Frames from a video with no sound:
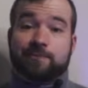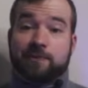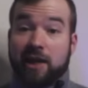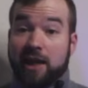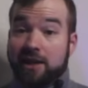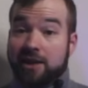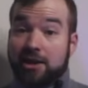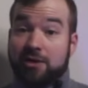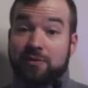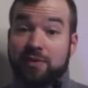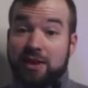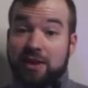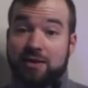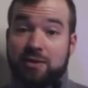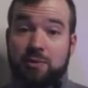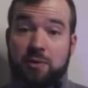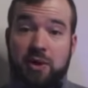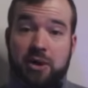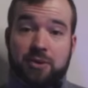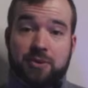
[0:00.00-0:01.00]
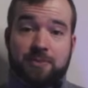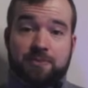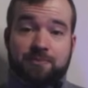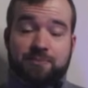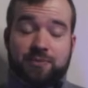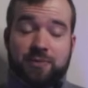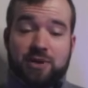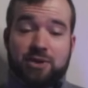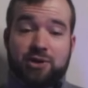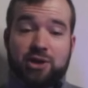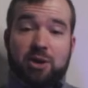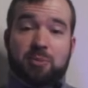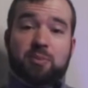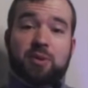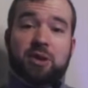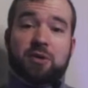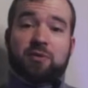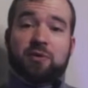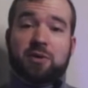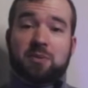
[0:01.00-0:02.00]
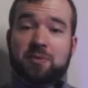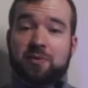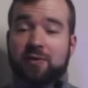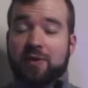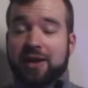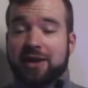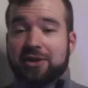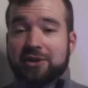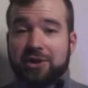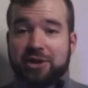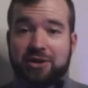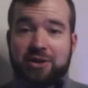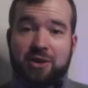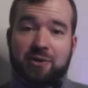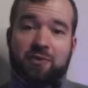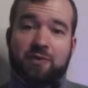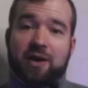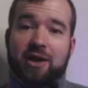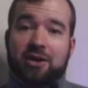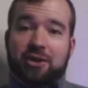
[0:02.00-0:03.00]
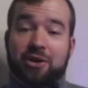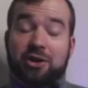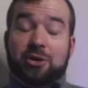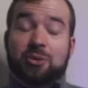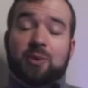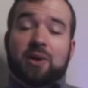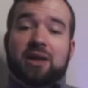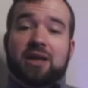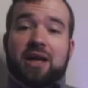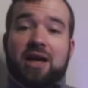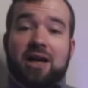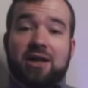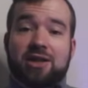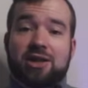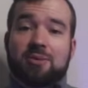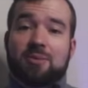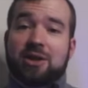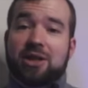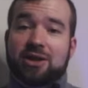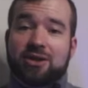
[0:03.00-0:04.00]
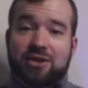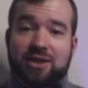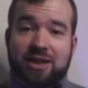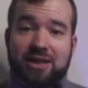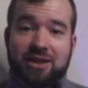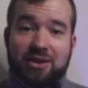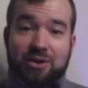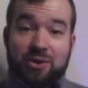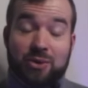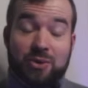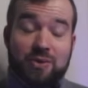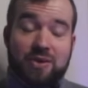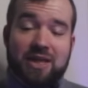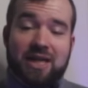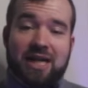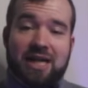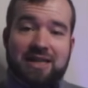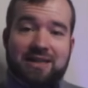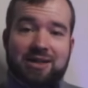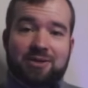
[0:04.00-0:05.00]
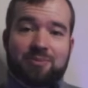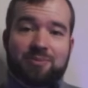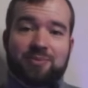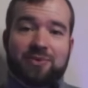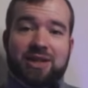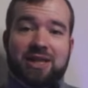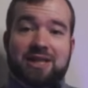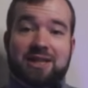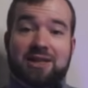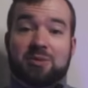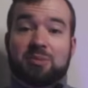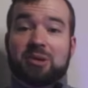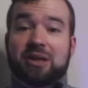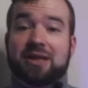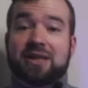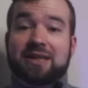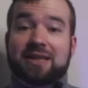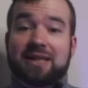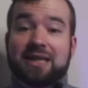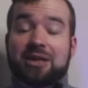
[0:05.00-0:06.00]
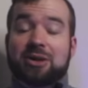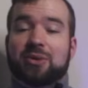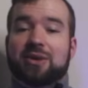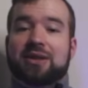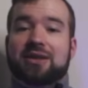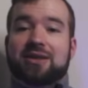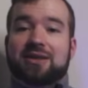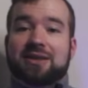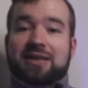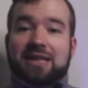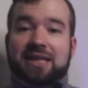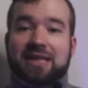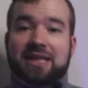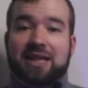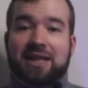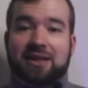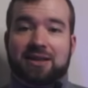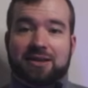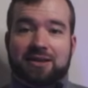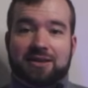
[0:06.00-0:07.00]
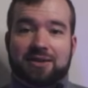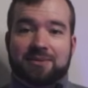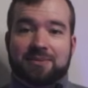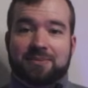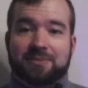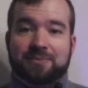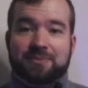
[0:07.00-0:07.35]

I love this quote. Jumping from failure to failure with undiminished enthusiasm is the big secret to success.